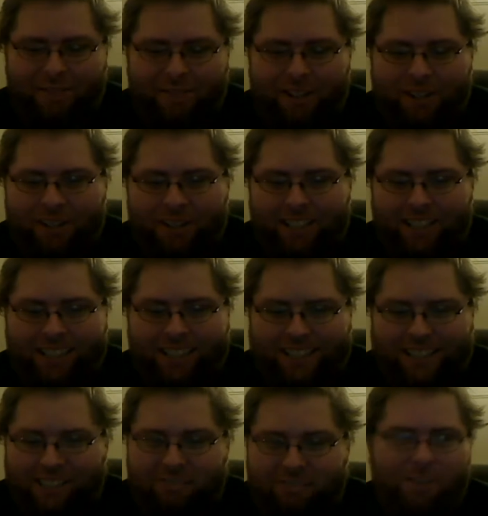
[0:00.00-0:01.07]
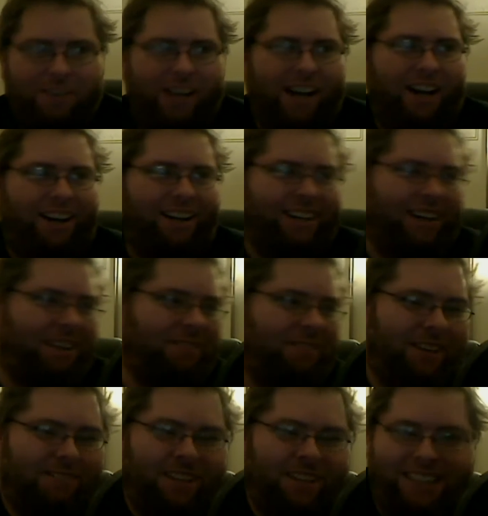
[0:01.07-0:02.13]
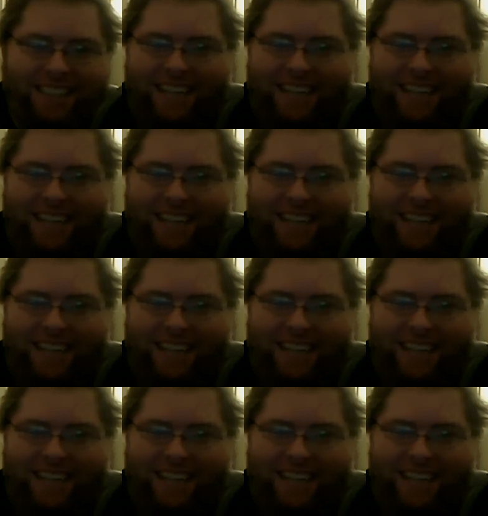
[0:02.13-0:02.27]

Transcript: Morghulis. All men must